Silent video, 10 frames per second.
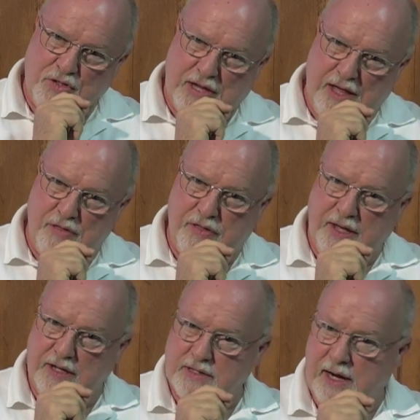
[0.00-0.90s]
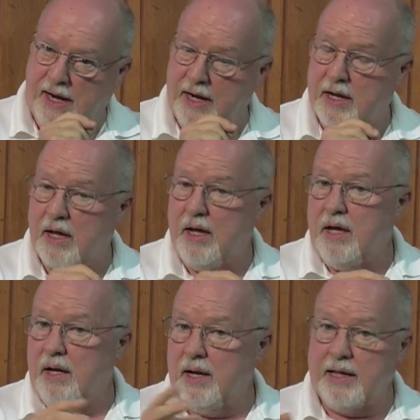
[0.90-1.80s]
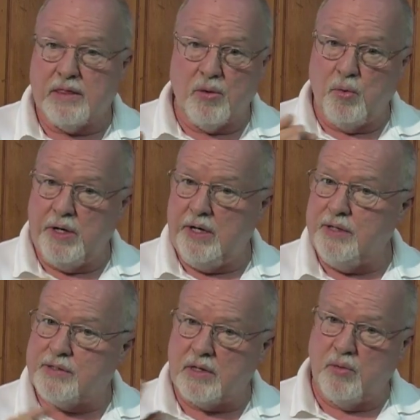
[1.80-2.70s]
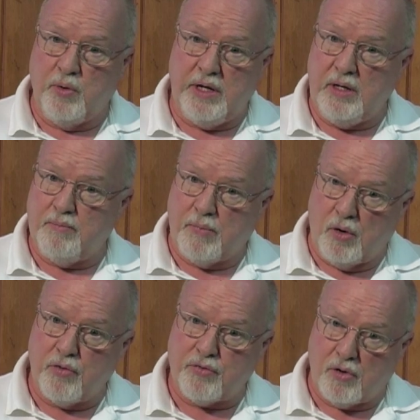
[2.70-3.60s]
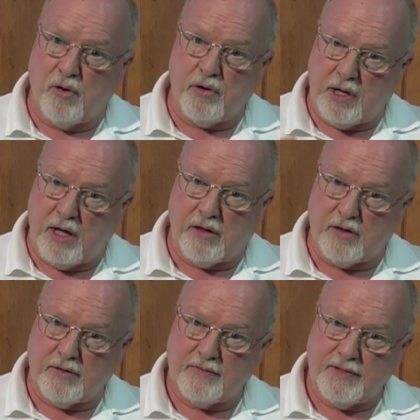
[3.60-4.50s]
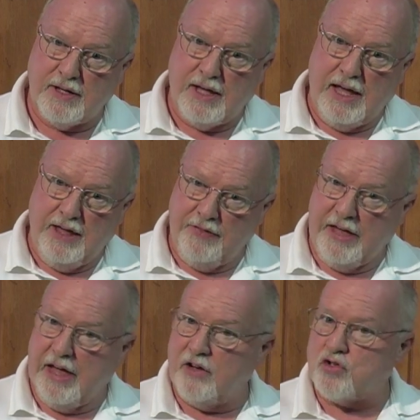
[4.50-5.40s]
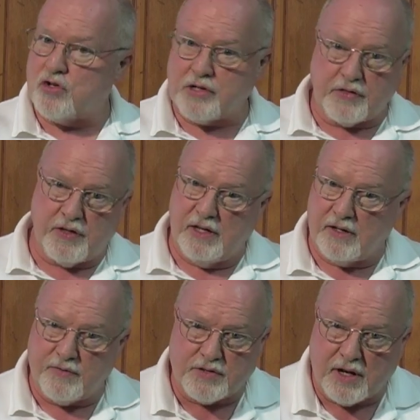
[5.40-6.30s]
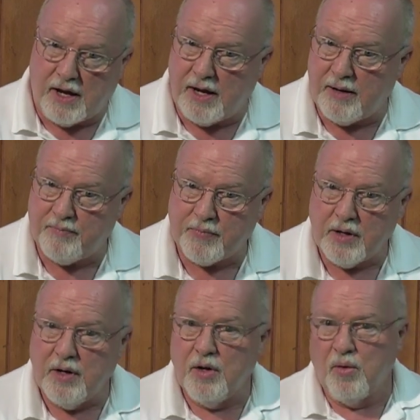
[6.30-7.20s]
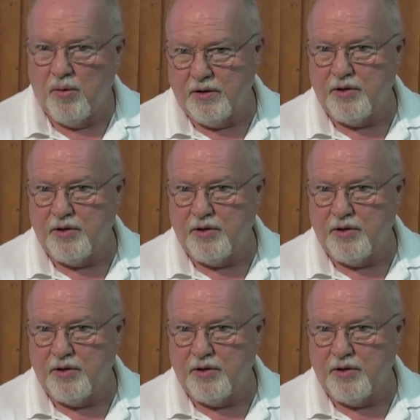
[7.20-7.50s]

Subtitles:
say things like, let the weeds and the wheat both grow together. And the angels at the end of time will